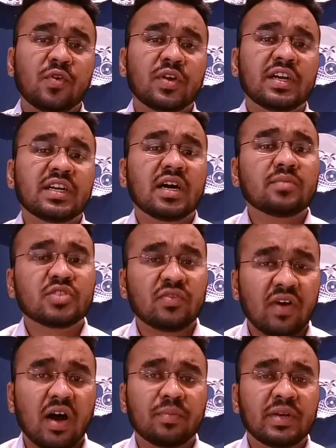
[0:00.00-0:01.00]
phone in terms
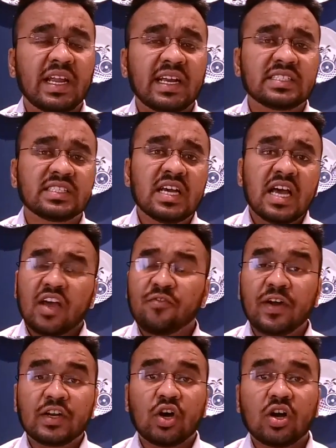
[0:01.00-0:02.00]
of updates.
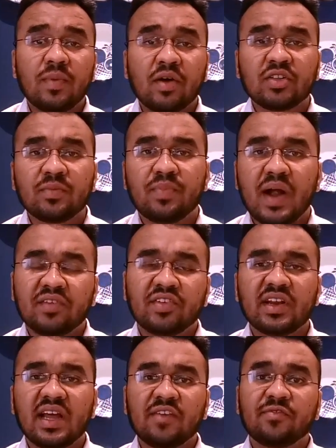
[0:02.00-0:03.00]
If I talk about the
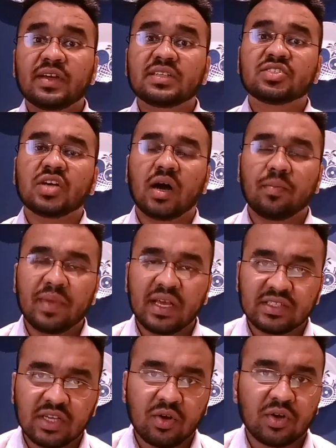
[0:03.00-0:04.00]
battery life, it's
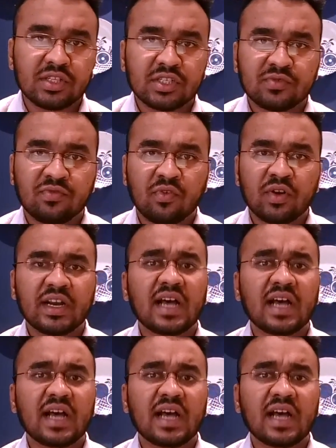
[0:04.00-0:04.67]
amazing on this phone.